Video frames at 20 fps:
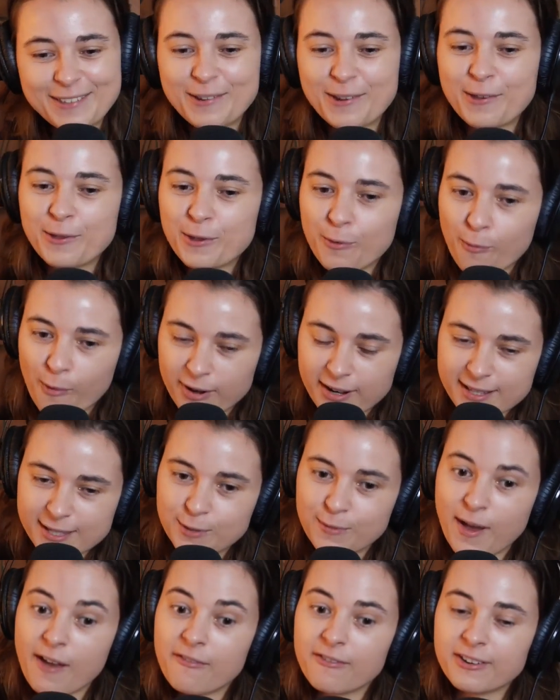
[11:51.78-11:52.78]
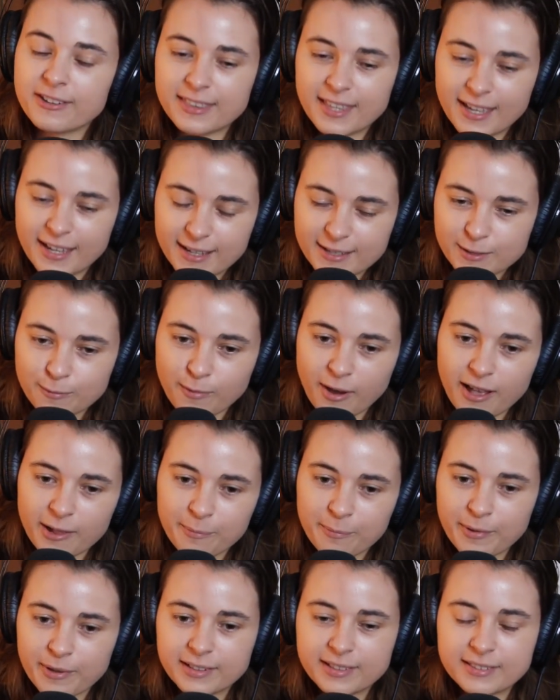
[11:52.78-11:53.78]
you want to do everything as well.
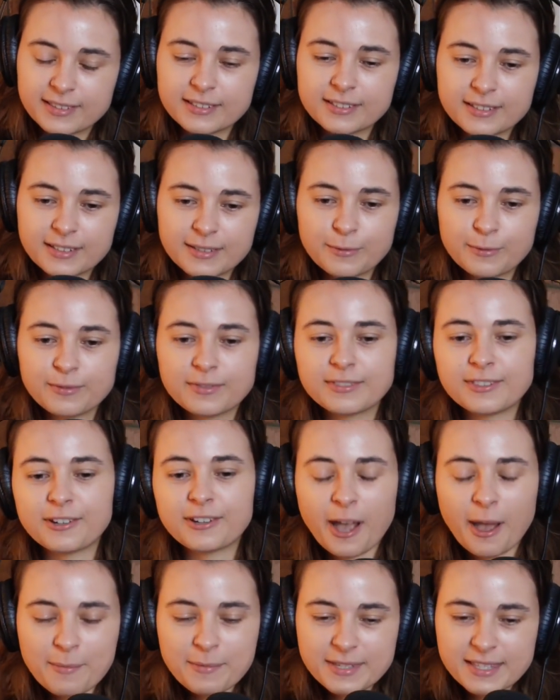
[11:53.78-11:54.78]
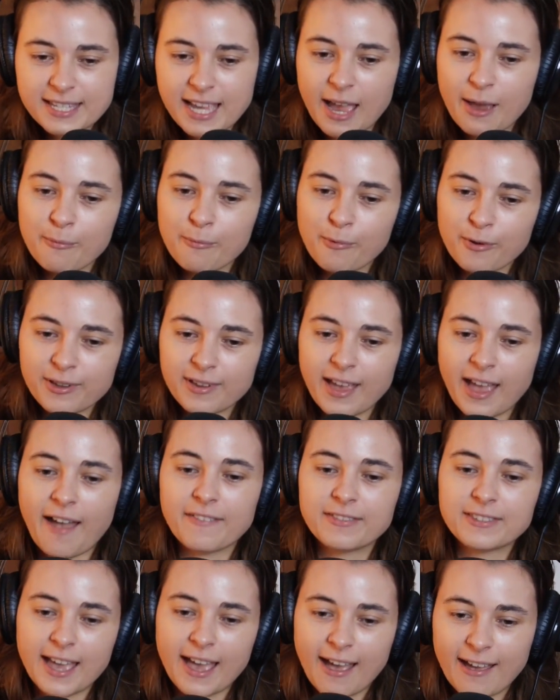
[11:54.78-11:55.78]
But there comes a time where you
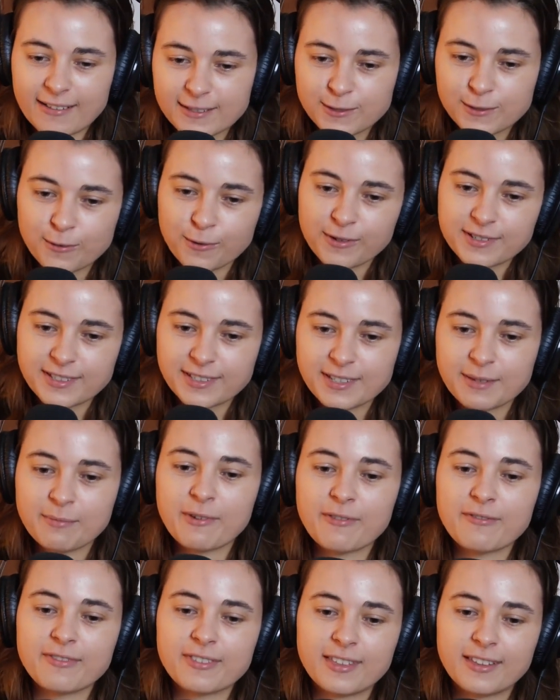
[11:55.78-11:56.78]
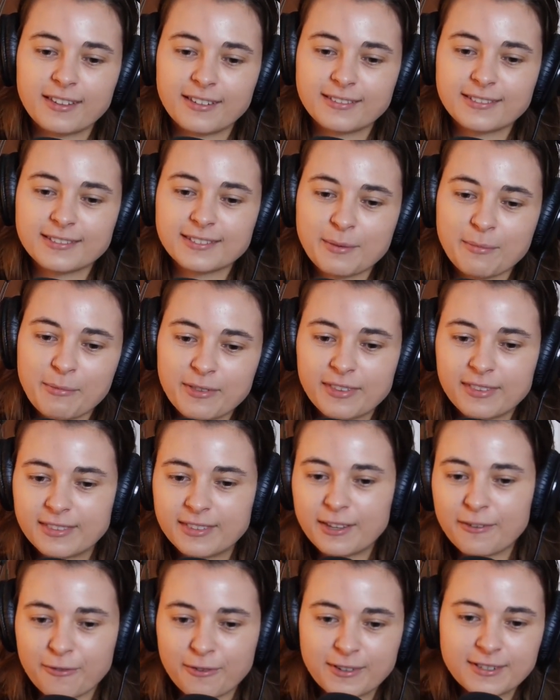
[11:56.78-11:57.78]
have to outsource some of the
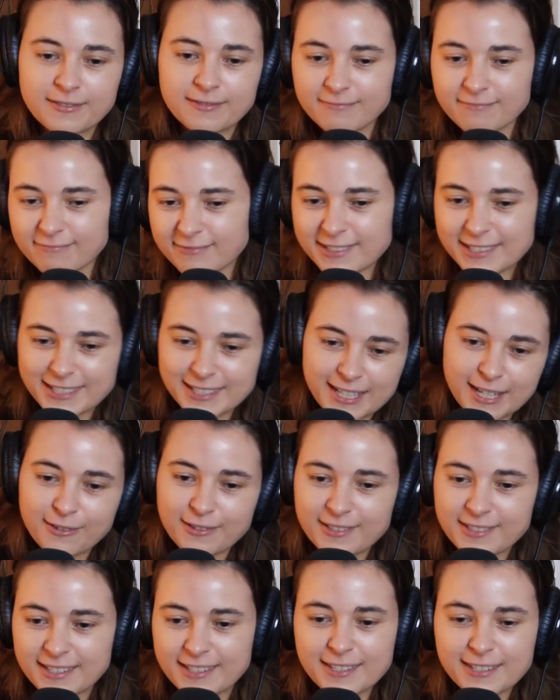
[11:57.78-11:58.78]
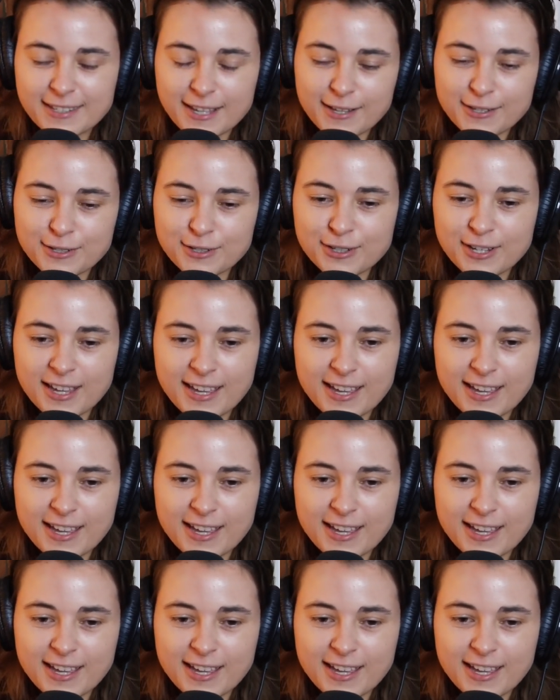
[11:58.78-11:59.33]
different skills and such.